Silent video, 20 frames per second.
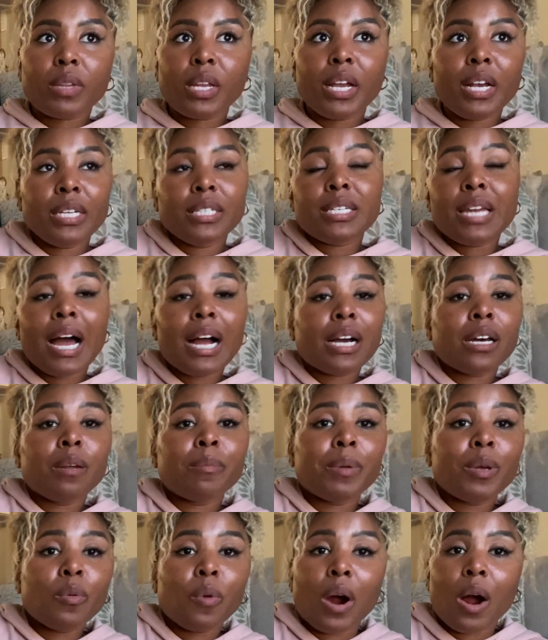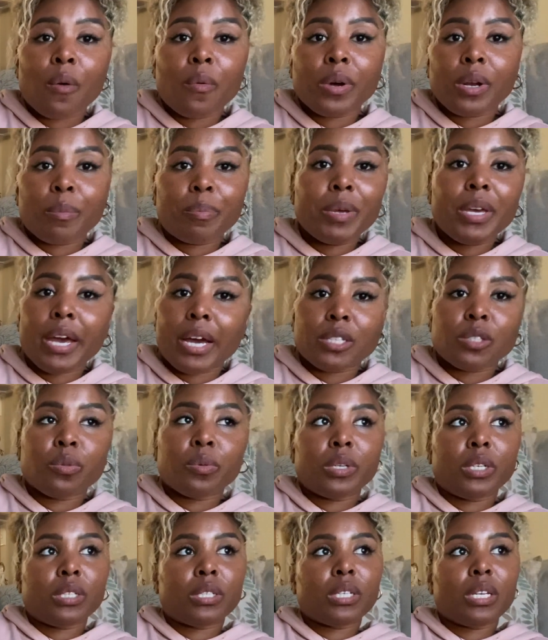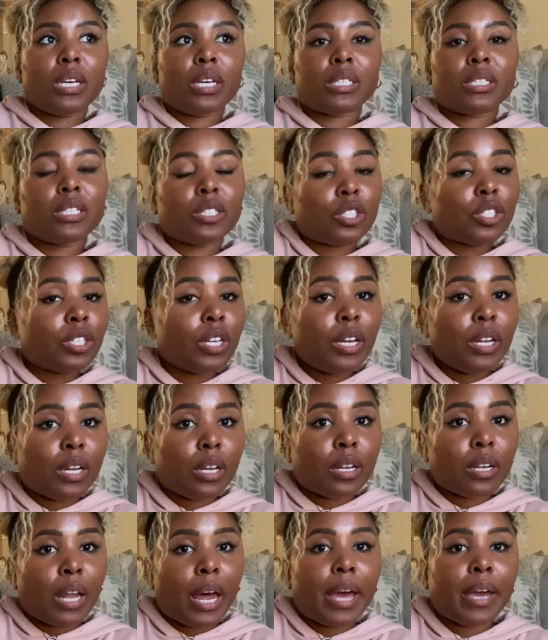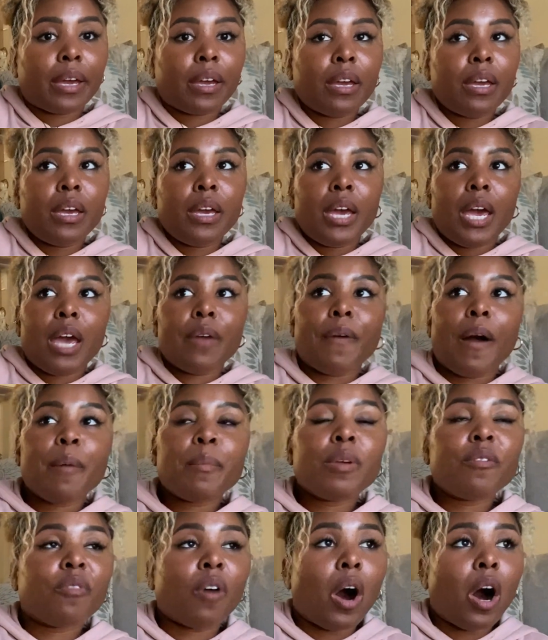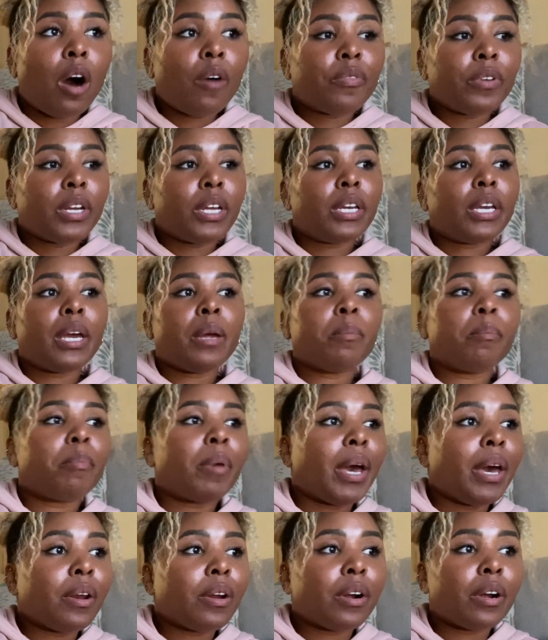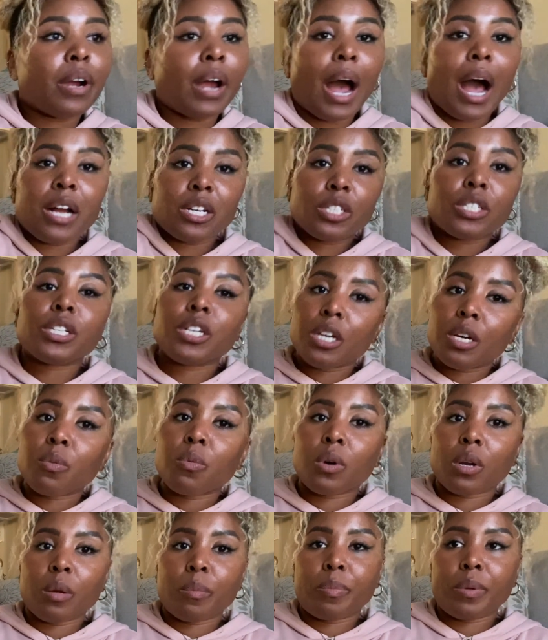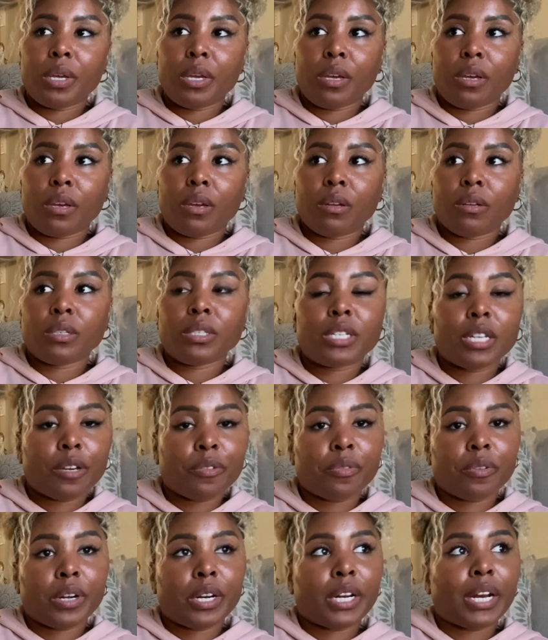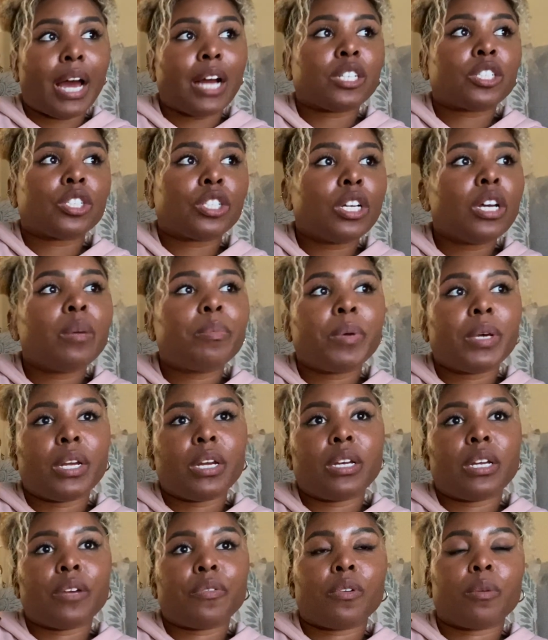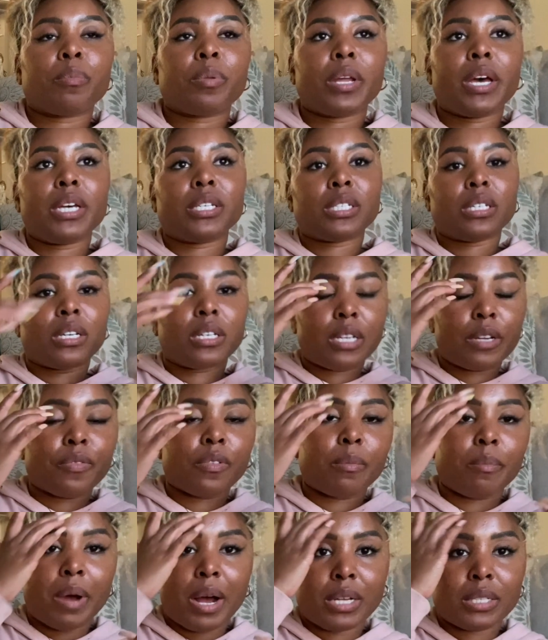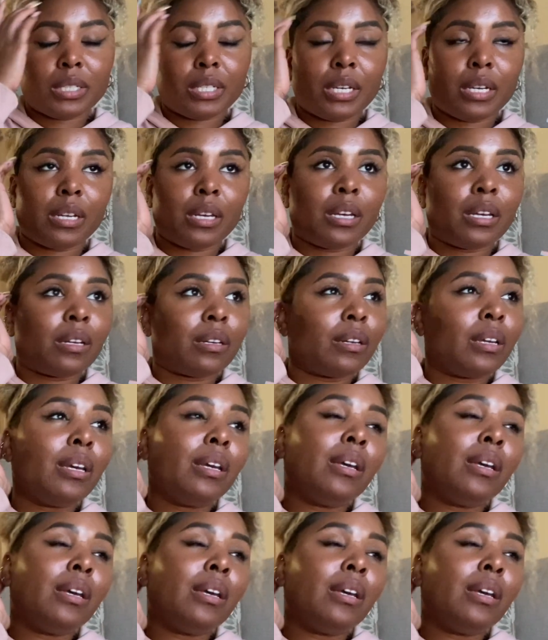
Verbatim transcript: is not going to be where I want to be at 26. It shouldn't. Like if I'm evolving and getting better, I should want to be different and I should be in a different place and a different mindset. And